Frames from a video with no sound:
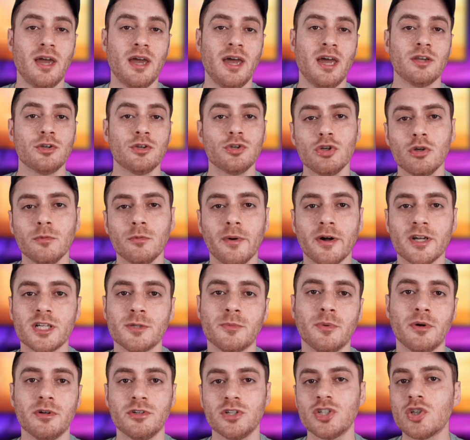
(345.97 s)
too much,
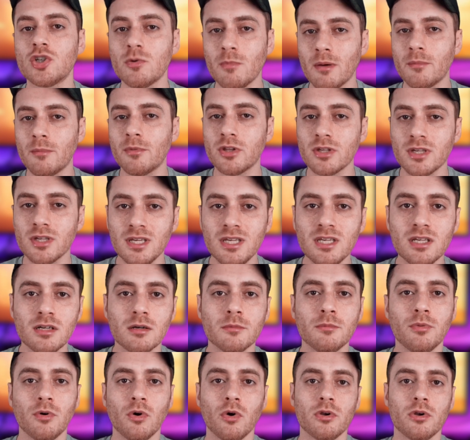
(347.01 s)
but just remember the key
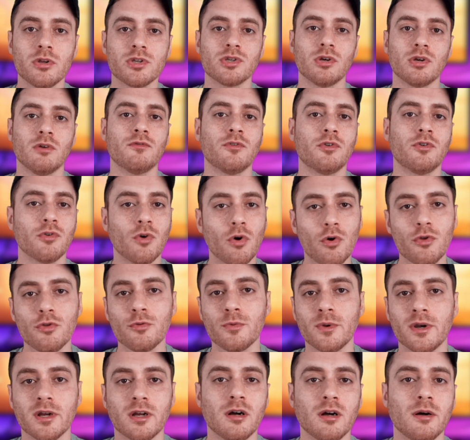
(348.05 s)
components of growth when
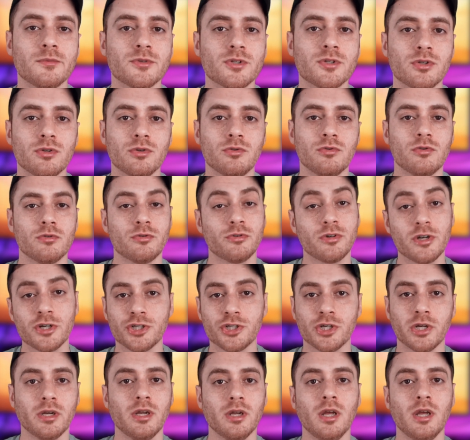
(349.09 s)
it comes to nutrition.